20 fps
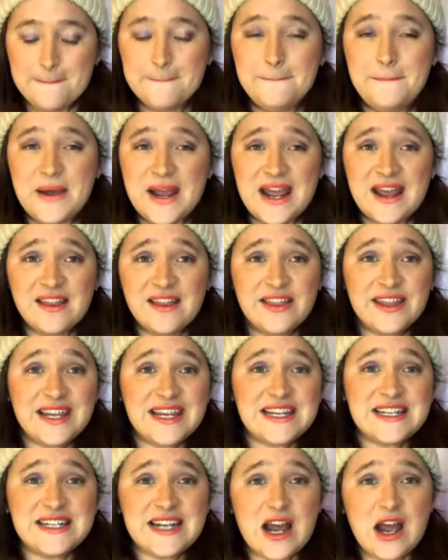Beth
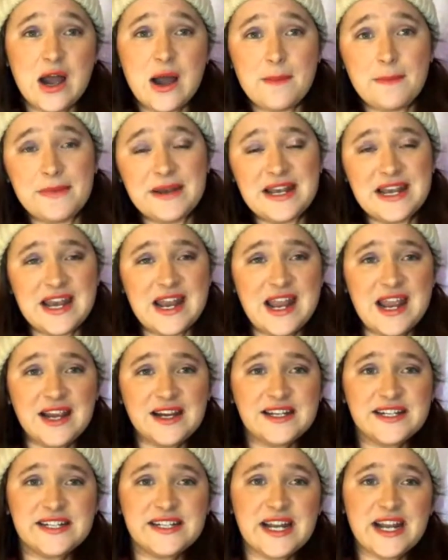is up
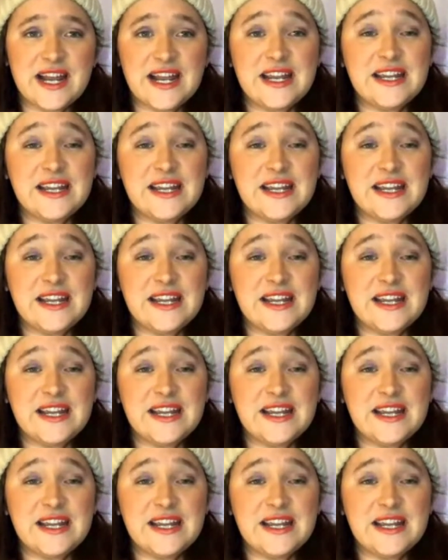next.